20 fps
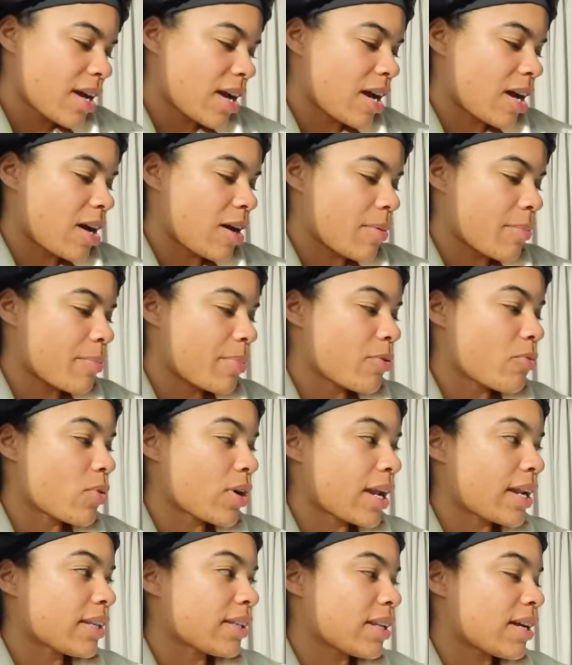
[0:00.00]
Um, but
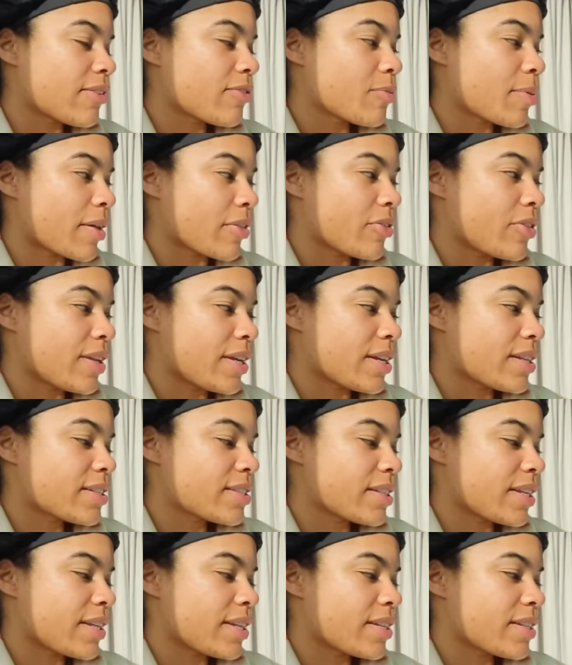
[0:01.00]
what I love about
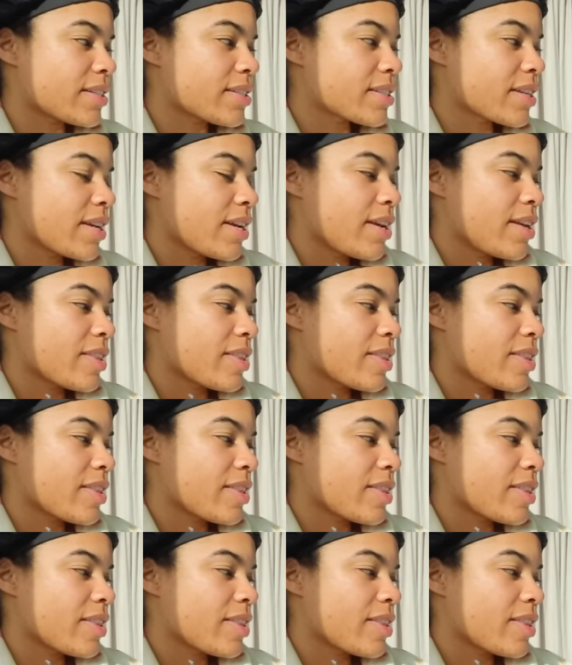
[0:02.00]
this is